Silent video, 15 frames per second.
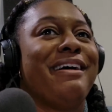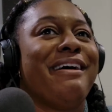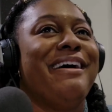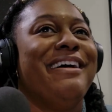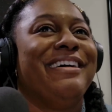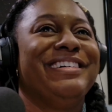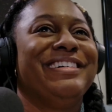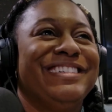
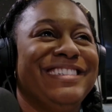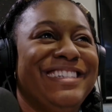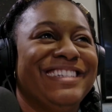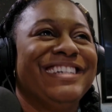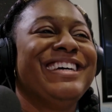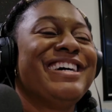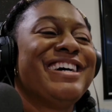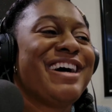And
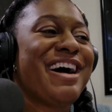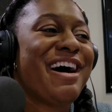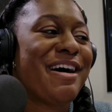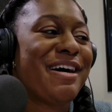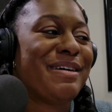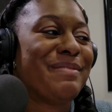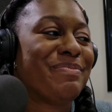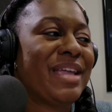
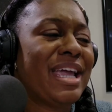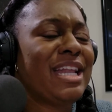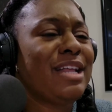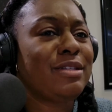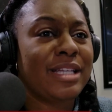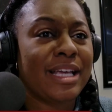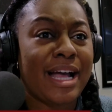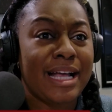I
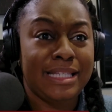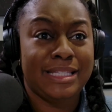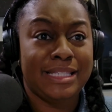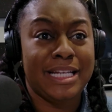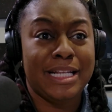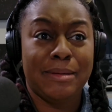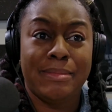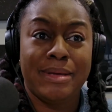was like, I
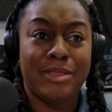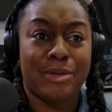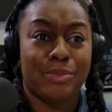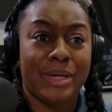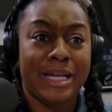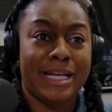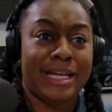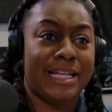seen him in the
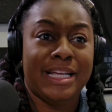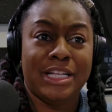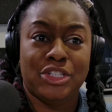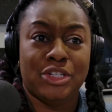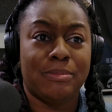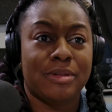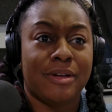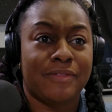ring and he
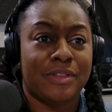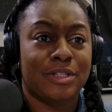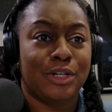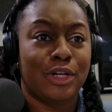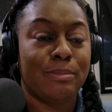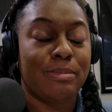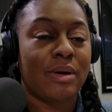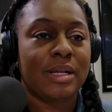jumped off the
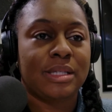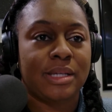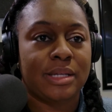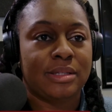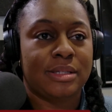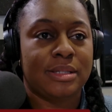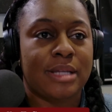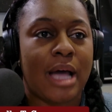turnbuckle. I
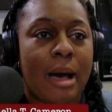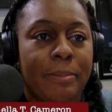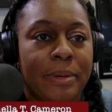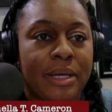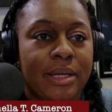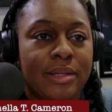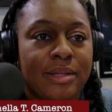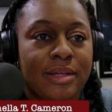said, stop
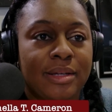it.